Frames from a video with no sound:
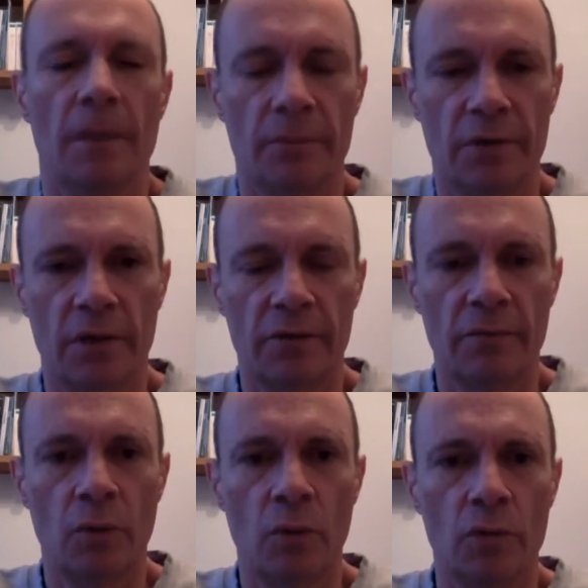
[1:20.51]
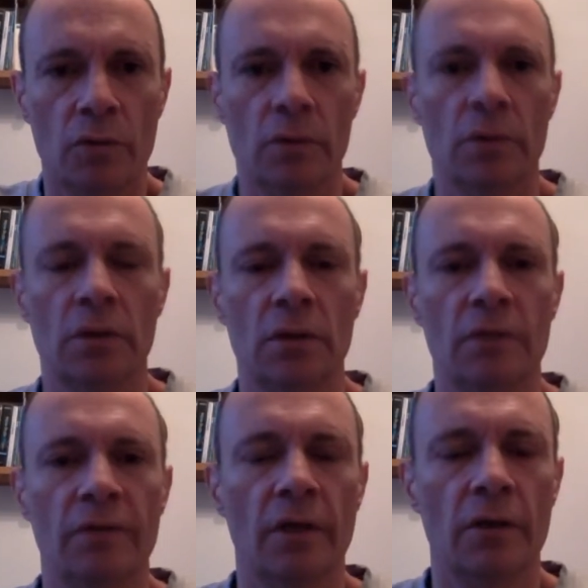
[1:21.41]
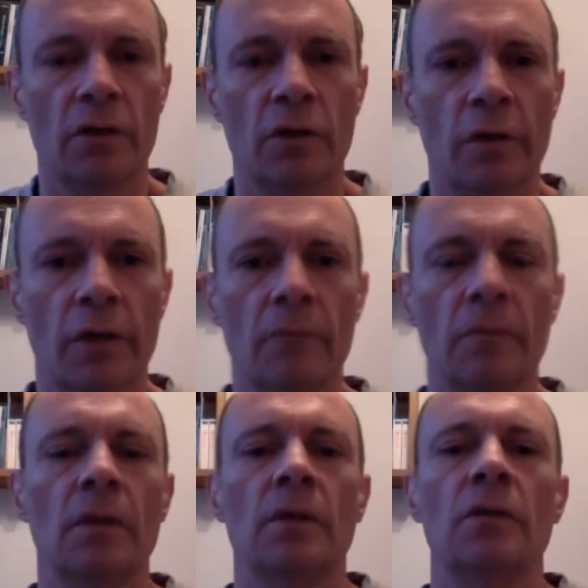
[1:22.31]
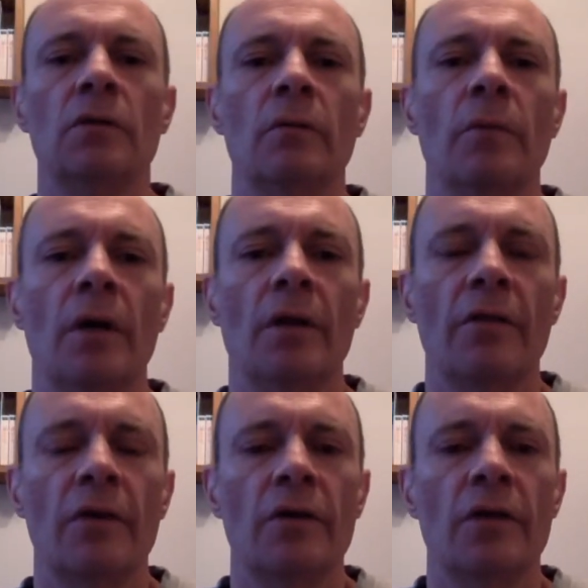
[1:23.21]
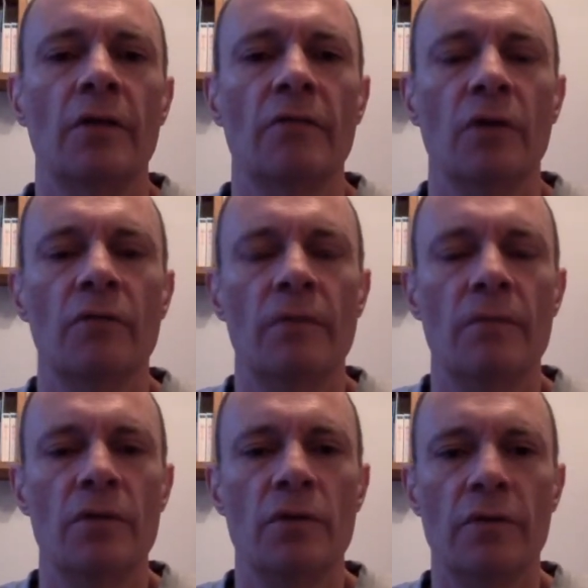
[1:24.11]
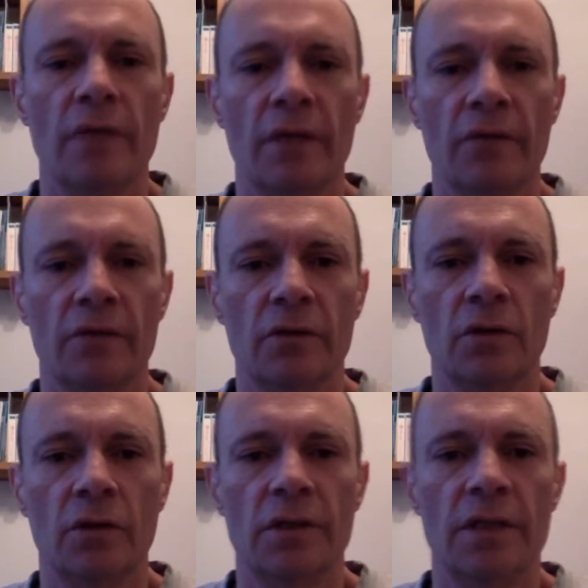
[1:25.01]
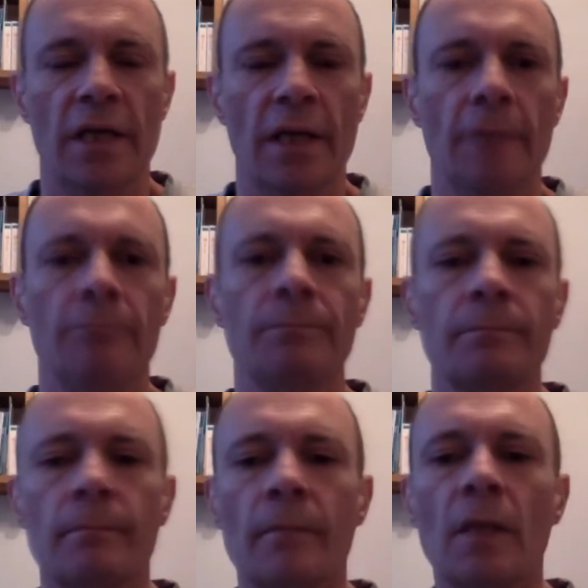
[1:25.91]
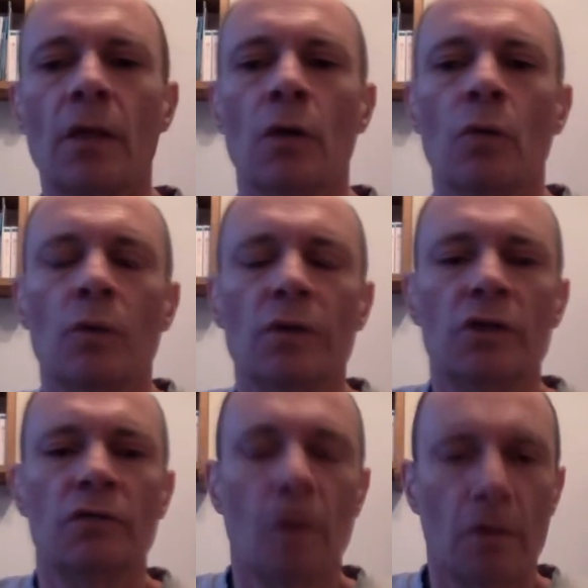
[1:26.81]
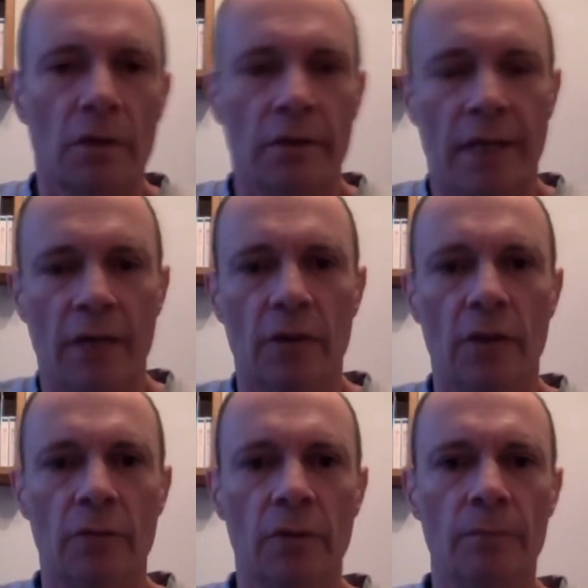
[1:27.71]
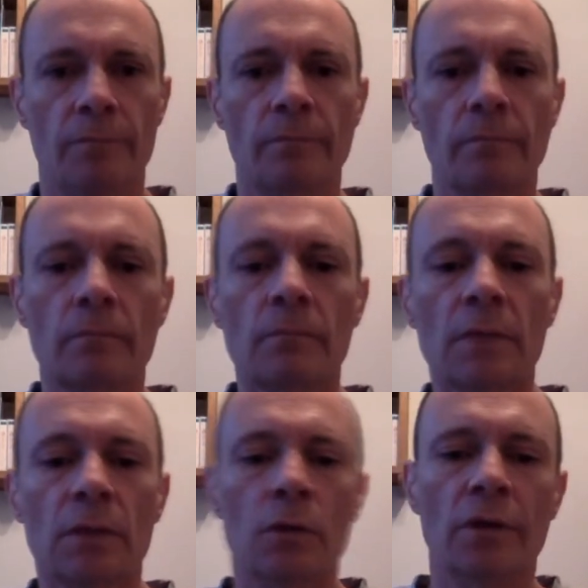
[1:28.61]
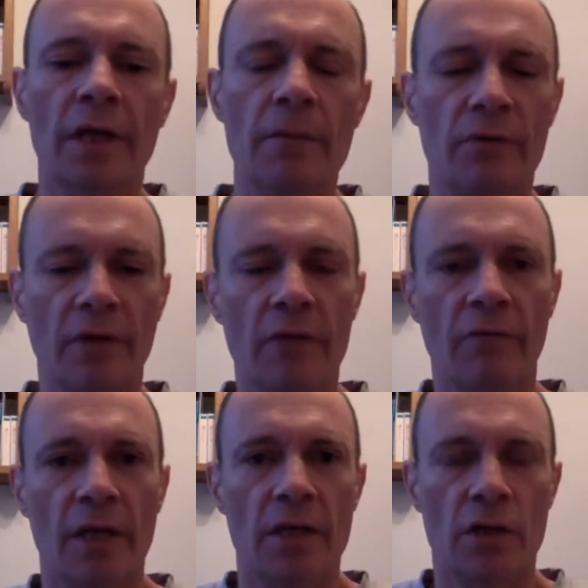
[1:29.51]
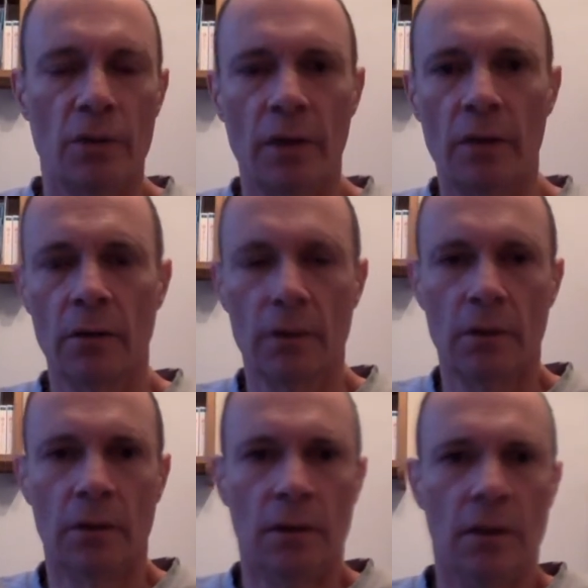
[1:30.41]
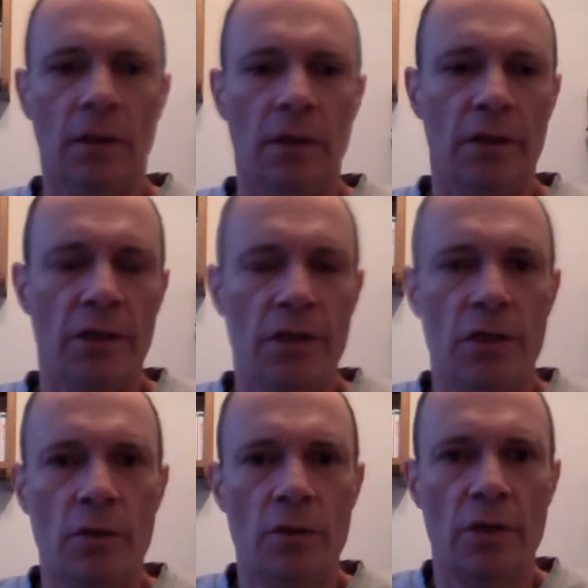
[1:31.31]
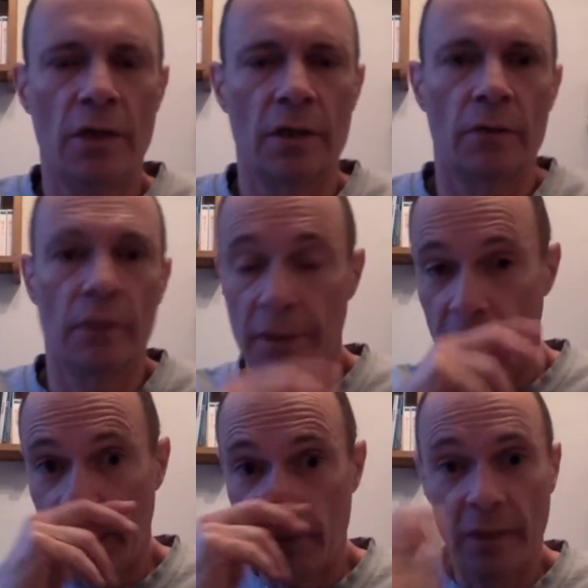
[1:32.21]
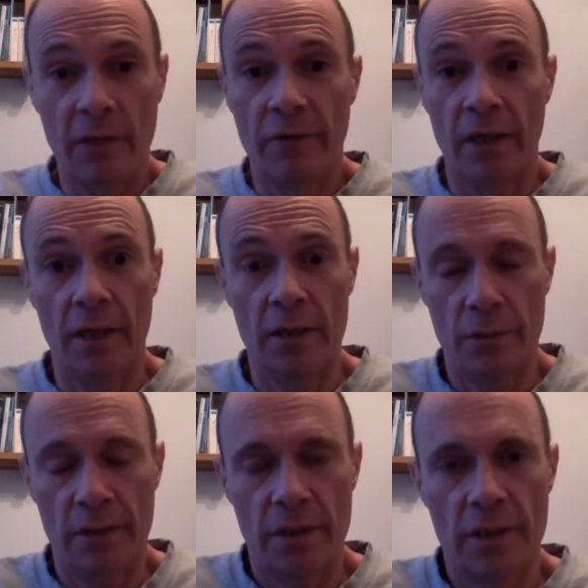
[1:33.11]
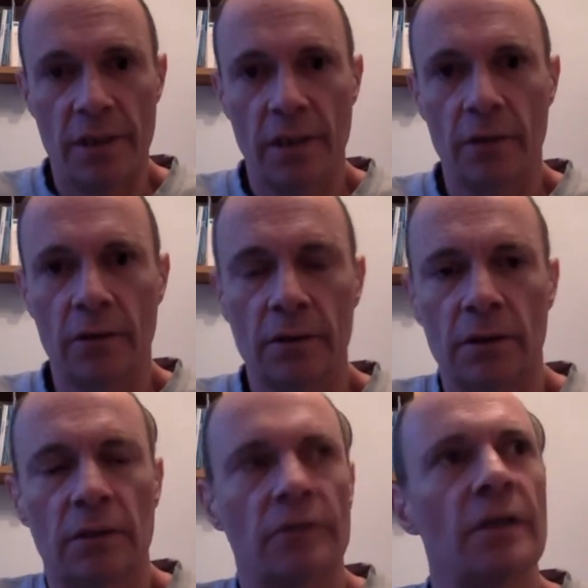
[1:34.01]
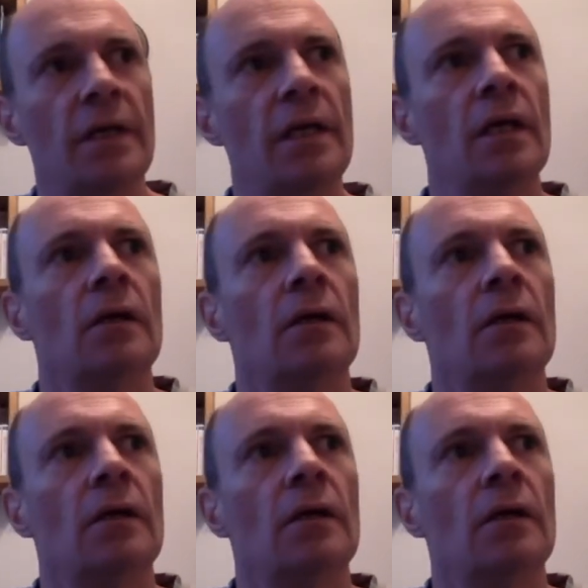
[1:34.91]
So that's important. If you're going to do it by the 30th of November 2019. Once you've got your account open, you can keep saving into it and use it. Well, you can keep saving into it until I think it's the